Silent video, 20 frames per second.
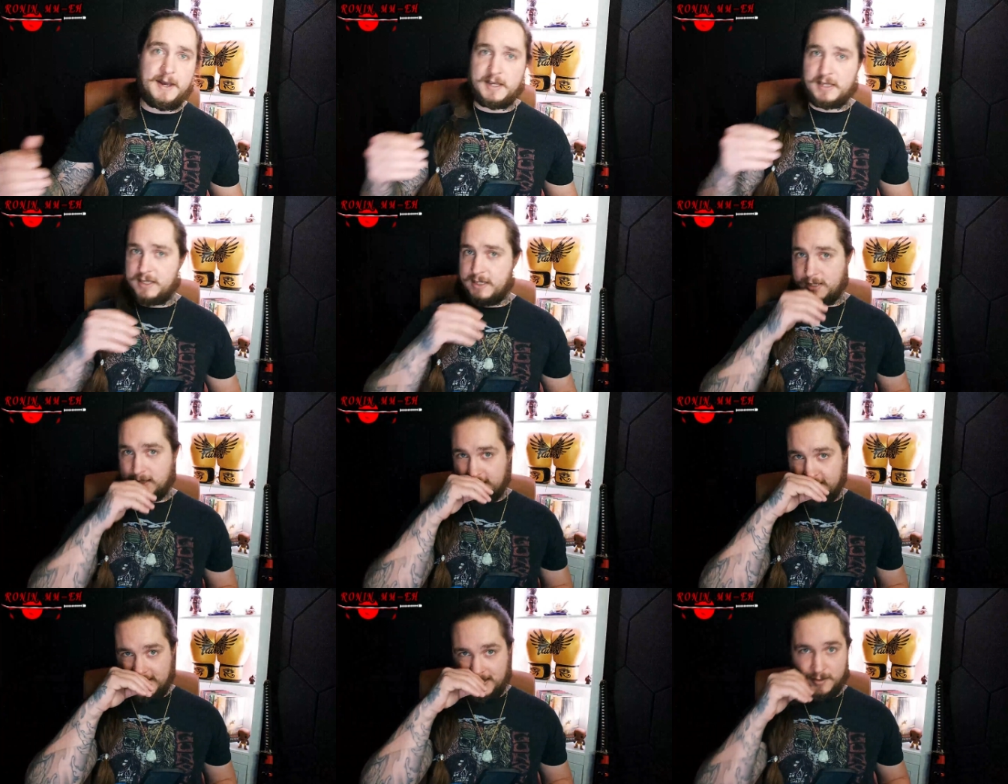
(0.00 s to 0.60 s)

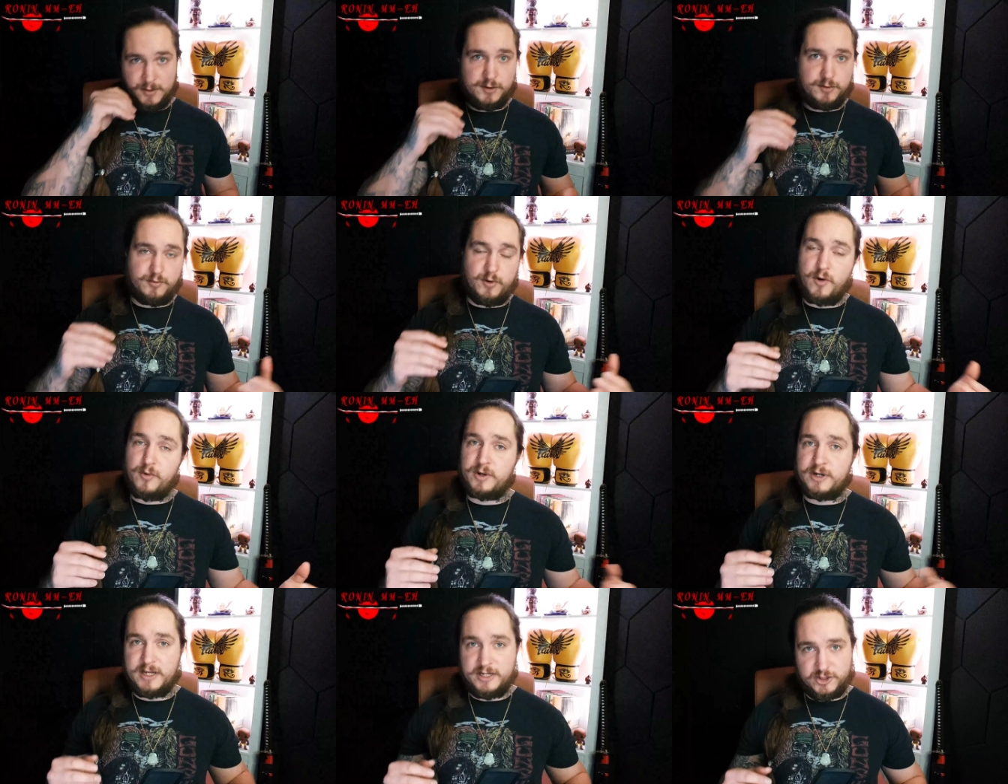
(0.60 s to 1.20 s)
kick he can
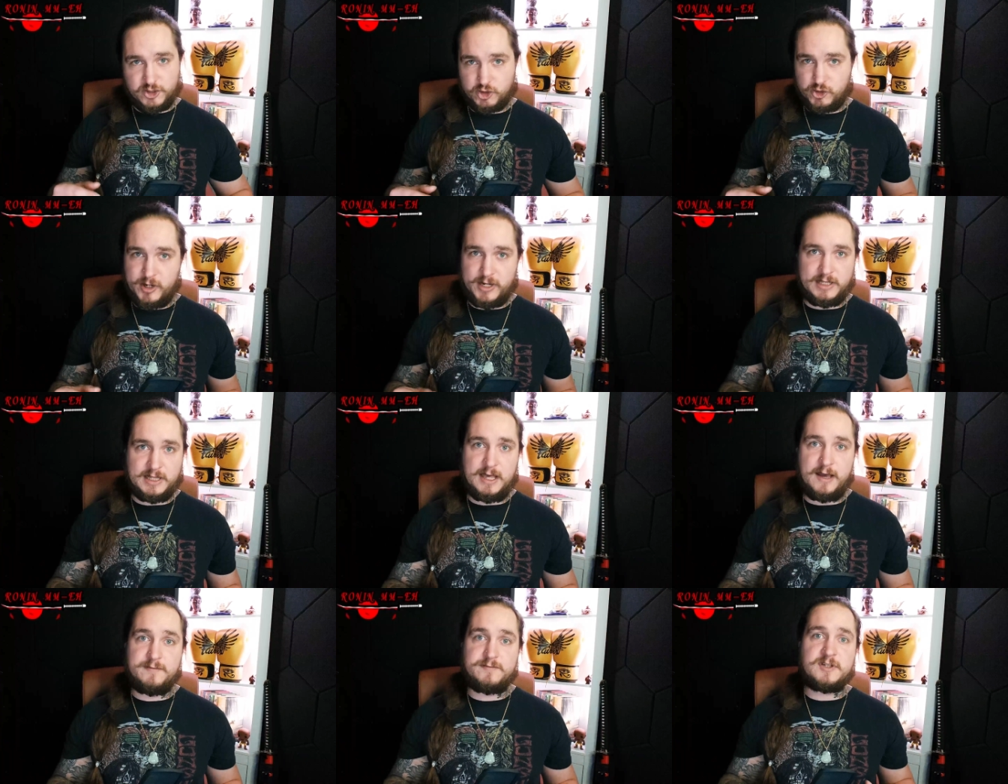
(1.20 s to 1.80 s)
throw a nice straight
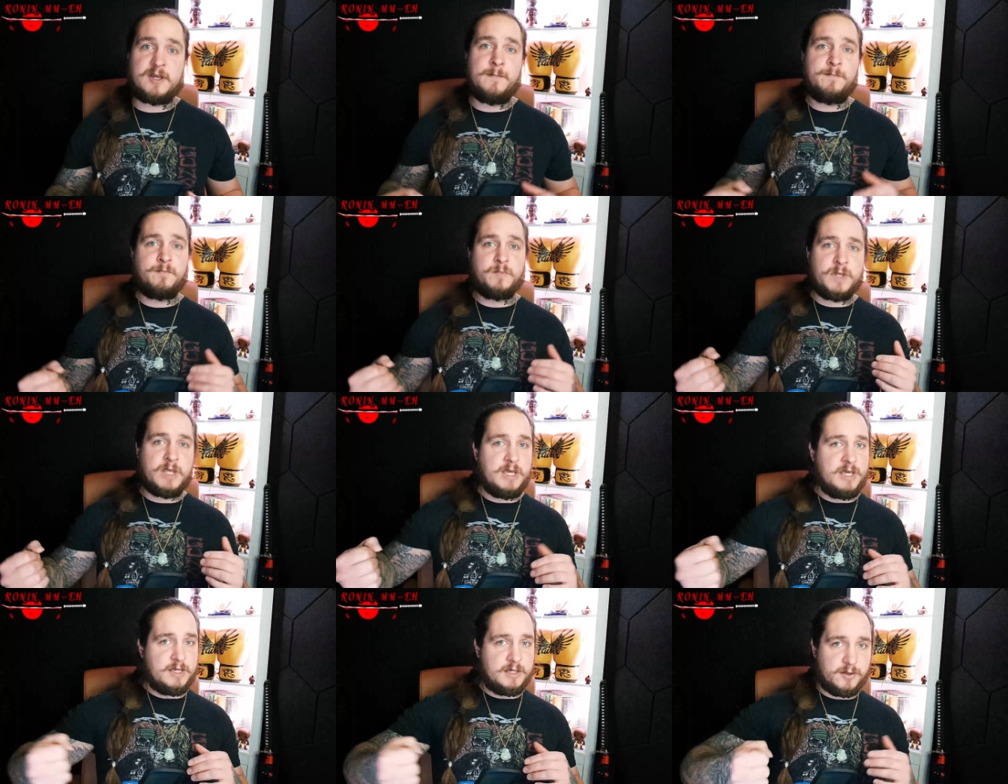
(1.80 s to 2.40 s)
left
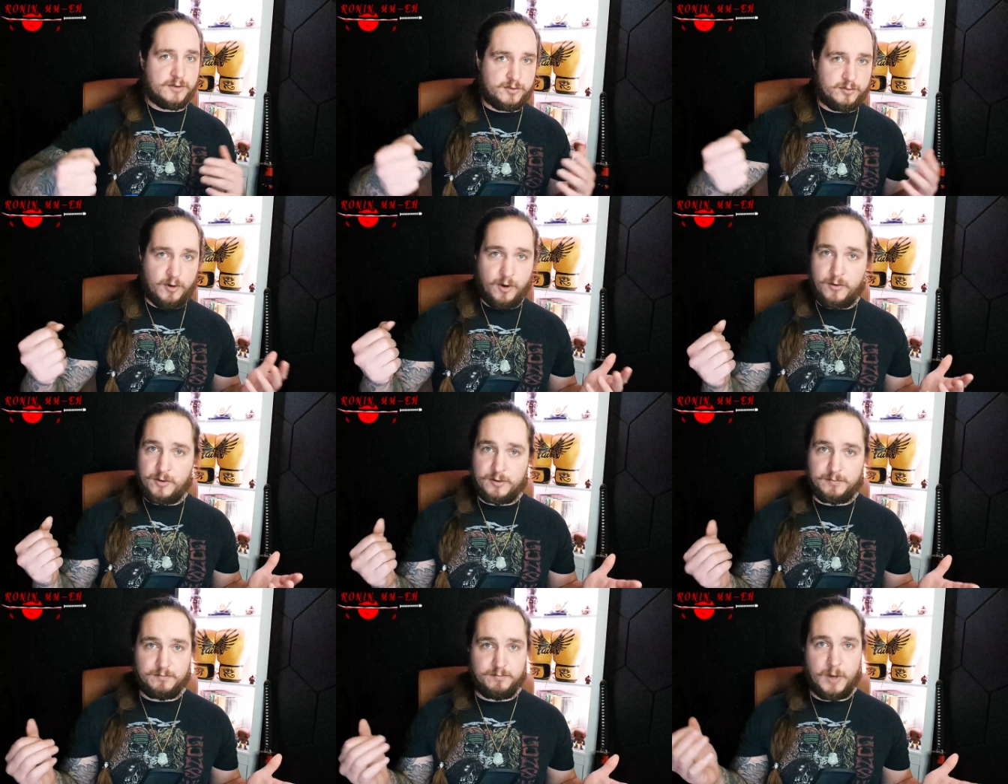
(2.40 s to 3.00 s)
he can
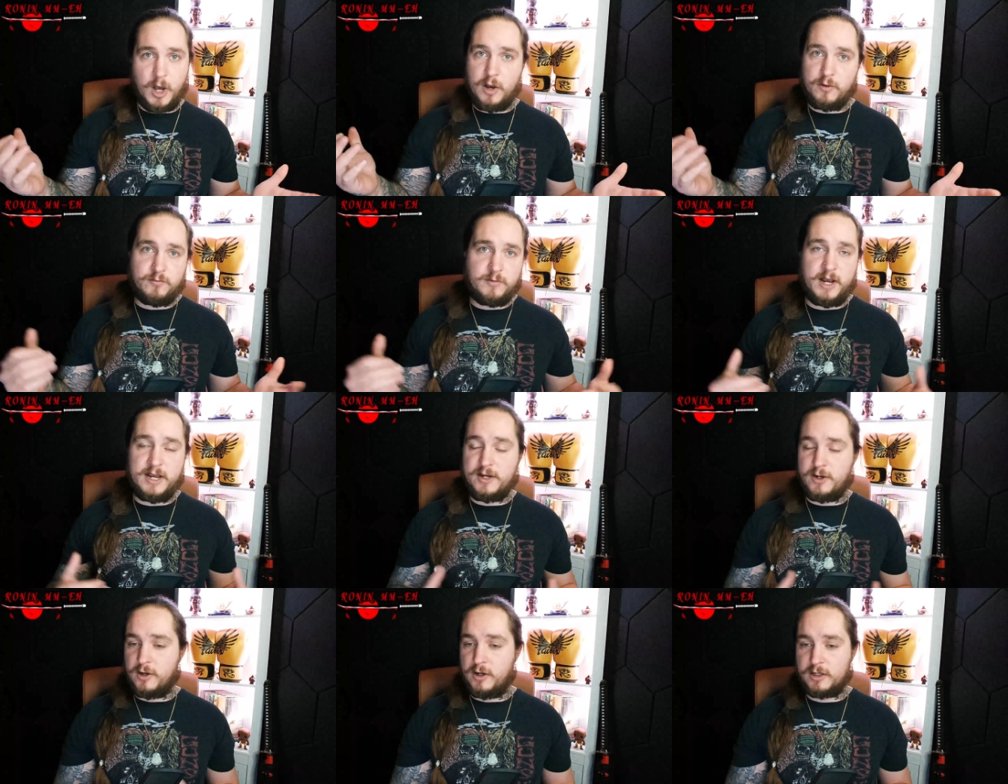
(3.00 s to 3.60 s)
throw a, a
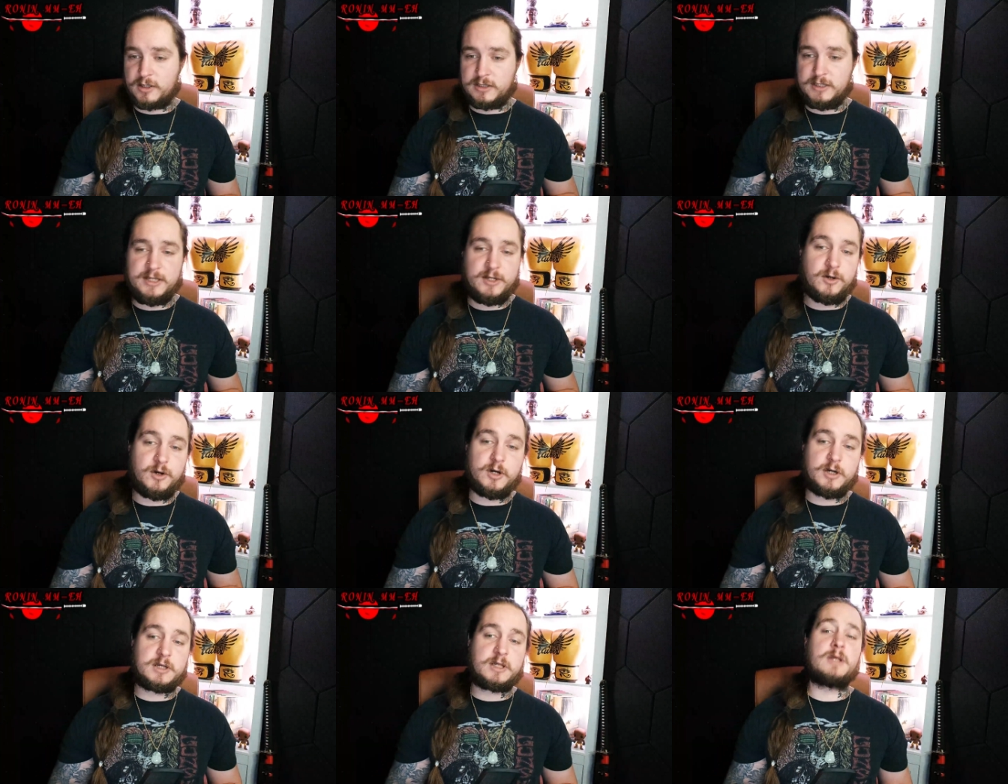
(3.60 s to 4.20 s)
right hook lead
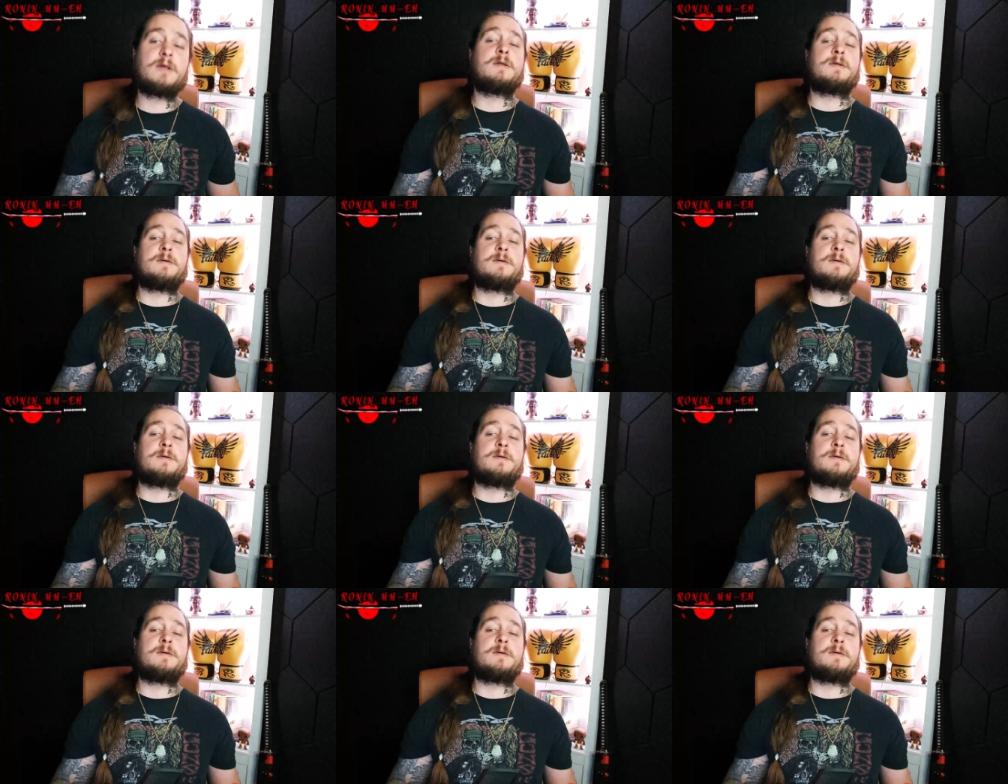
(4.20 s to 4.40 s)
hook